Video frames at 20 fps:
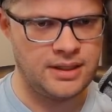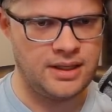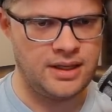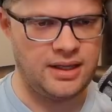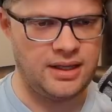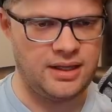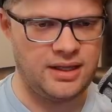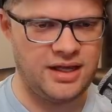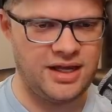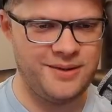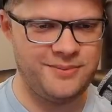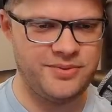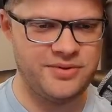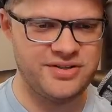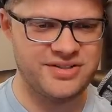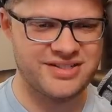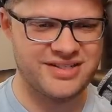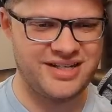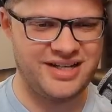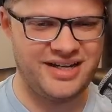Hyper
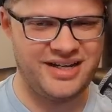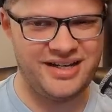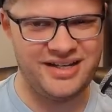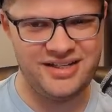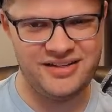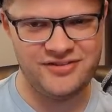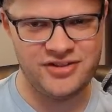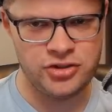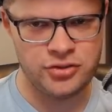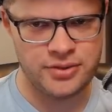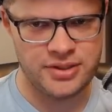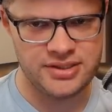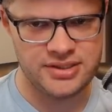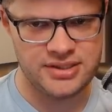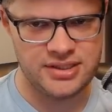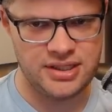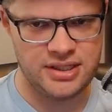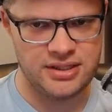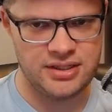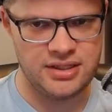is kind of
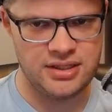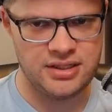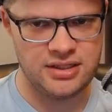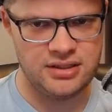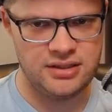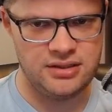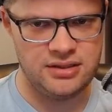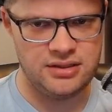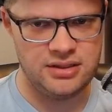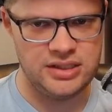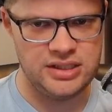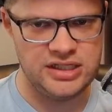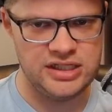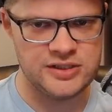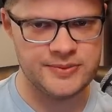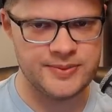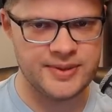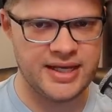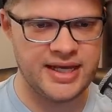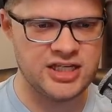interesting. I think
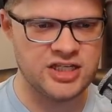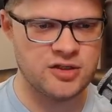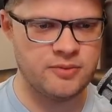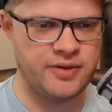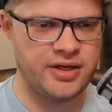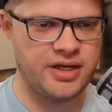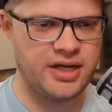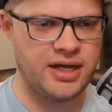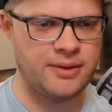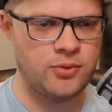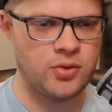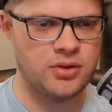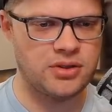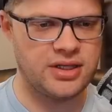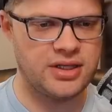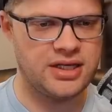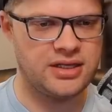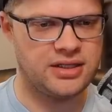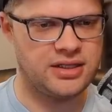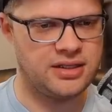he's been catching my eye more
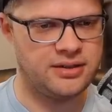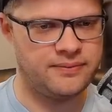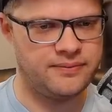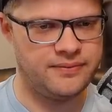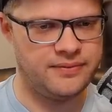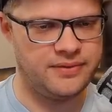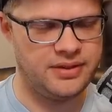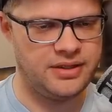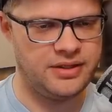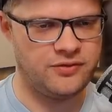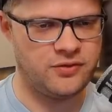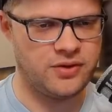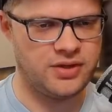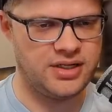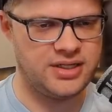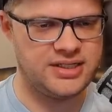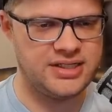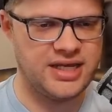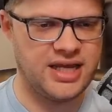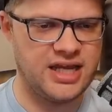lately. If we're going
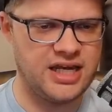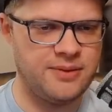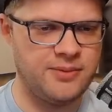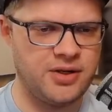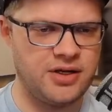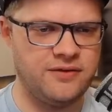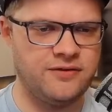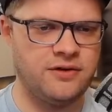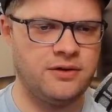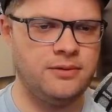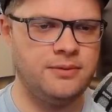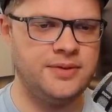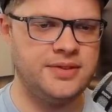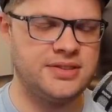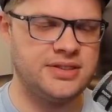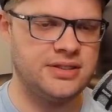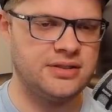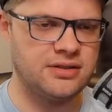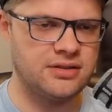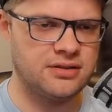to take anybody from them,
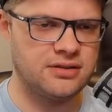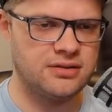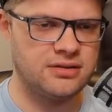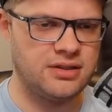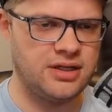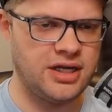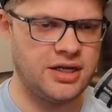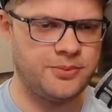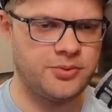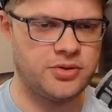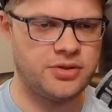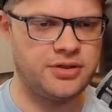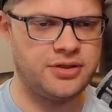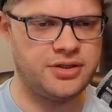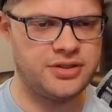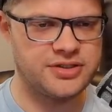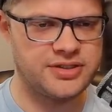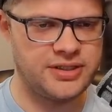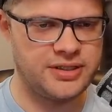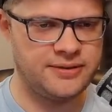it's either Hyper or
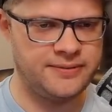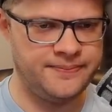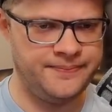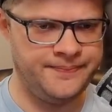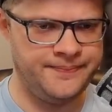Yersan.